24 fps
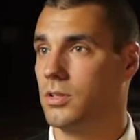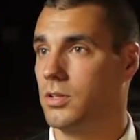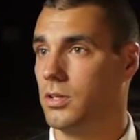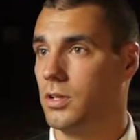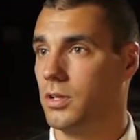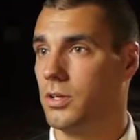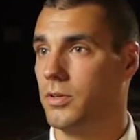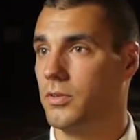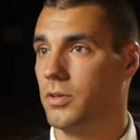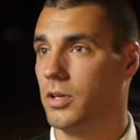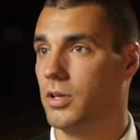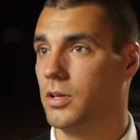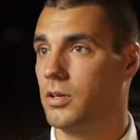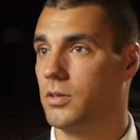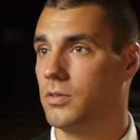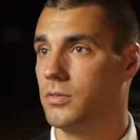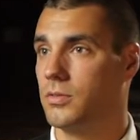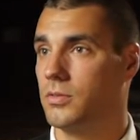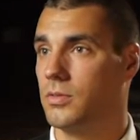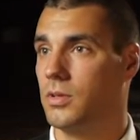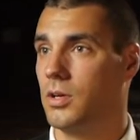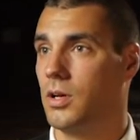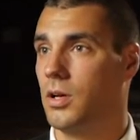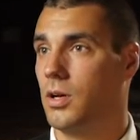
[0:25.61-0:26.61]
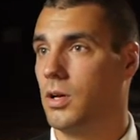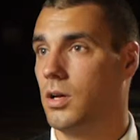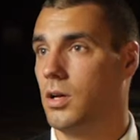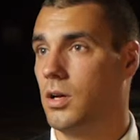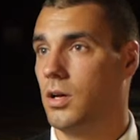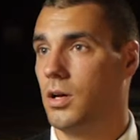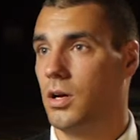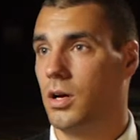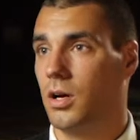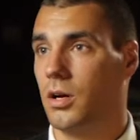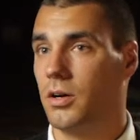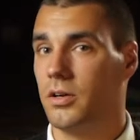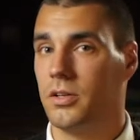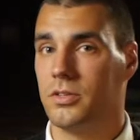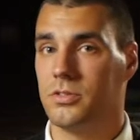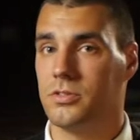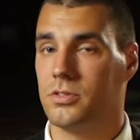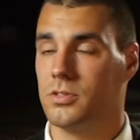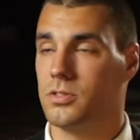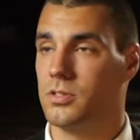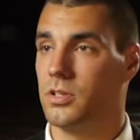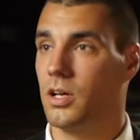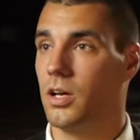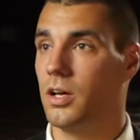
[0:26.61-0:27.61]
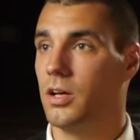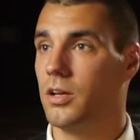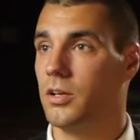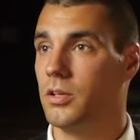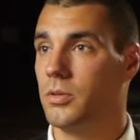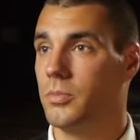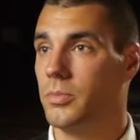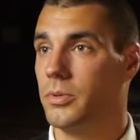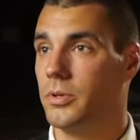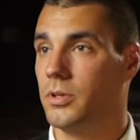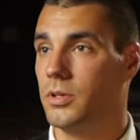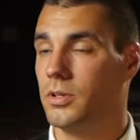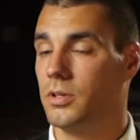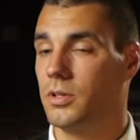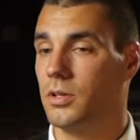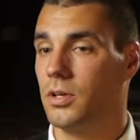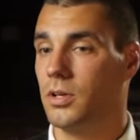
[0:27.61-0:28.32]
they aren't in society, but,